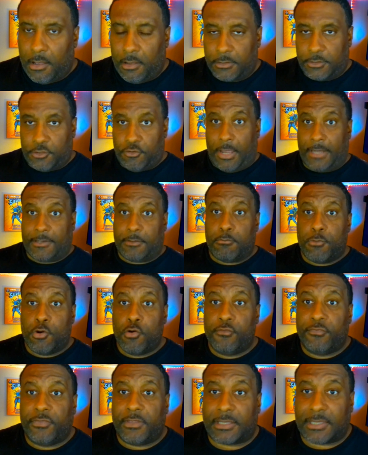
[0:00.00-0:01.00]
You had to
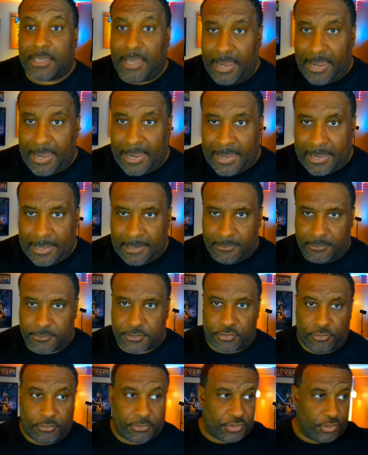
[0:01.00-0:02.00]
move the can
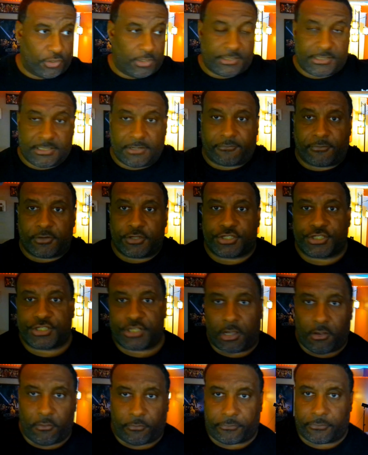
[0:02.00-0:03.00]
to a different
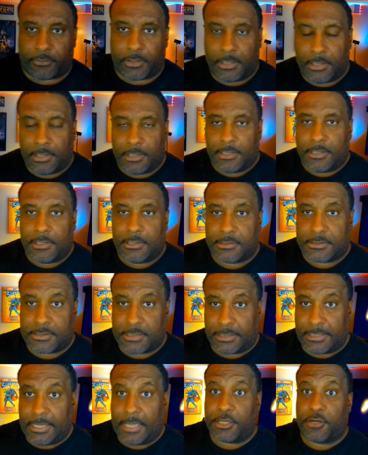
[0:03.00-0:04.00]
shelf
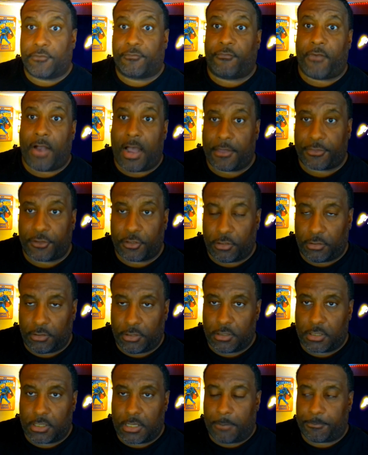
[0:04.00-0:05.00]
to get your father to
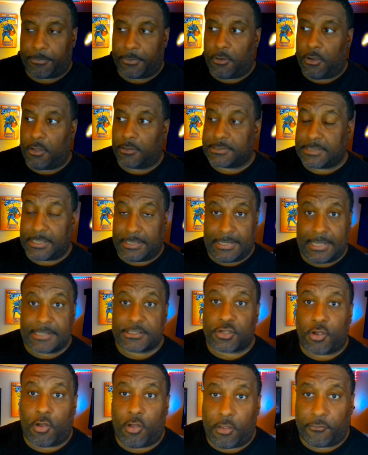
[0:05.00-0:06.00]
look up and all that. And
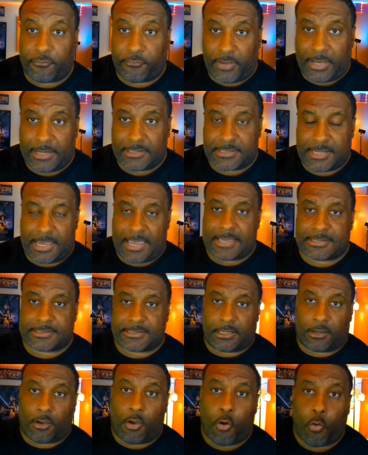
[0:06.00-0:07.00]
that's all
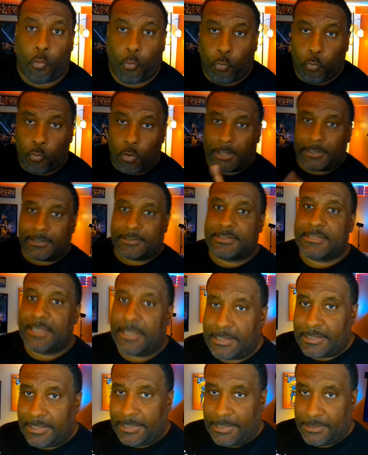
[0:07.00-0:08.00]
fantastic. What
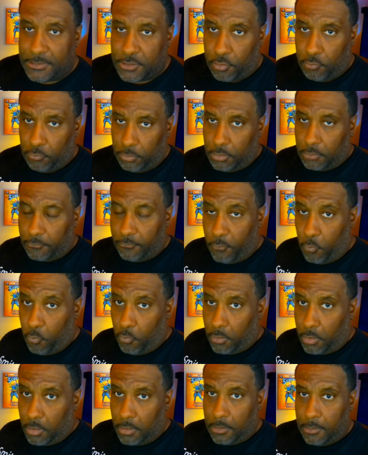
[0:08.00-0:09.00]
didn't he go look
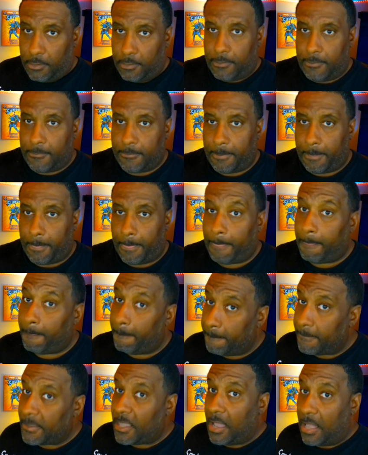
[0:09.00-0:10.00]
for?
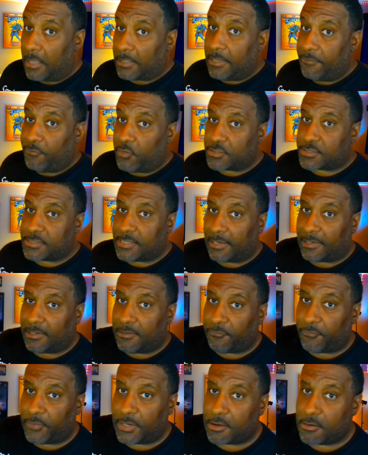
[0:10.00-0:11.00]
I'll give you a second
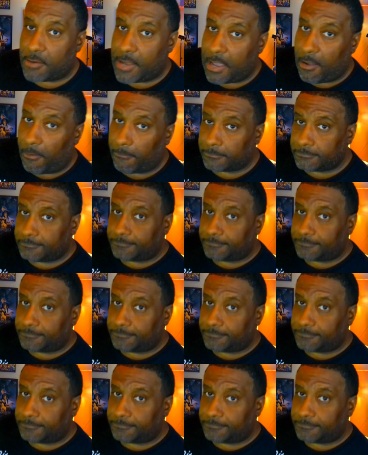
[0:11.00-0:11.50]
to figure it out.